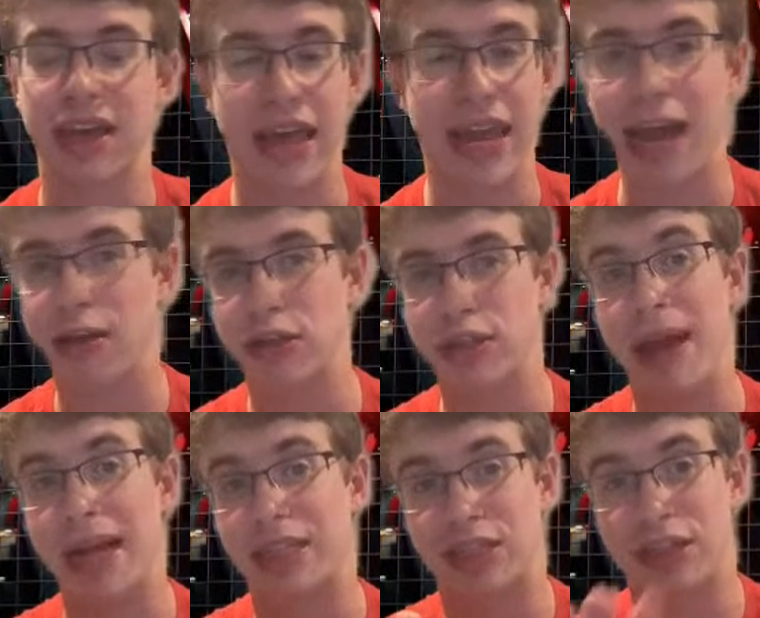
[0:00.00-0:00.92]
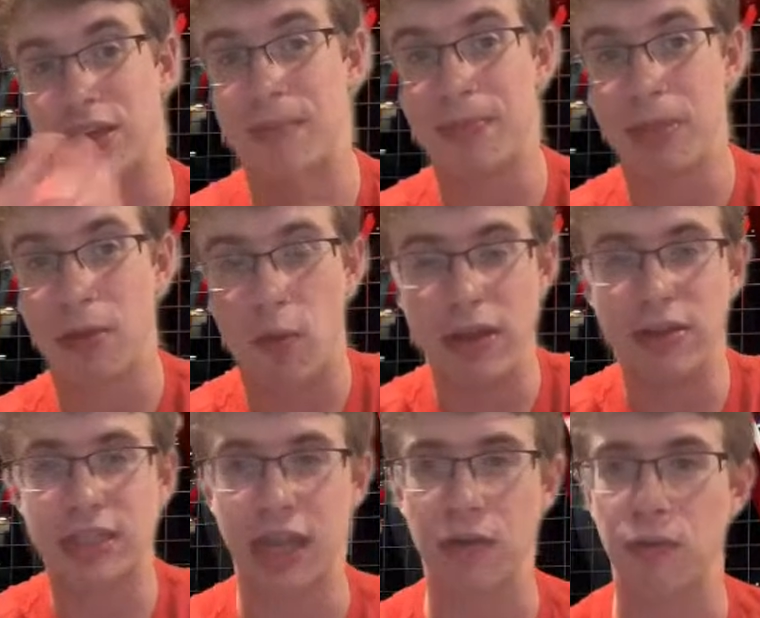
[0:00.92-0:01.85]
and that goes back to what you
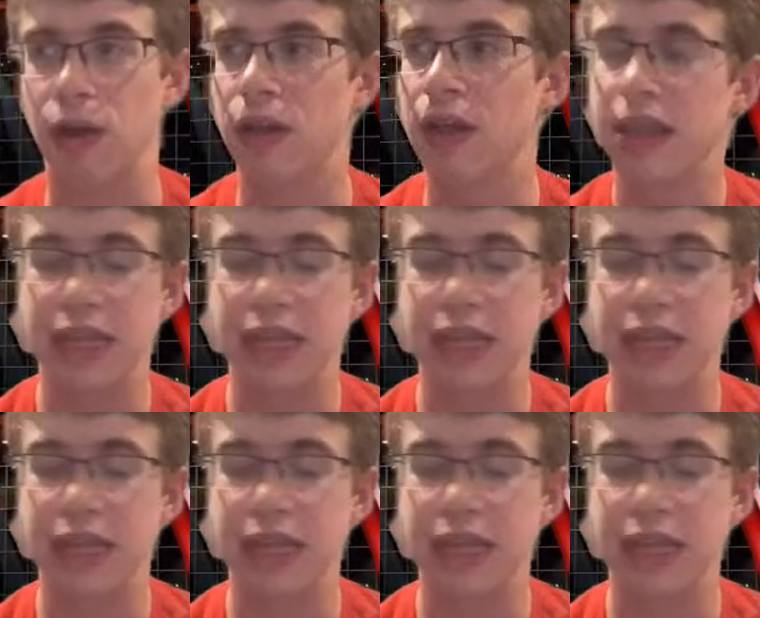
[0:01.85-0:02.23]
said, Will.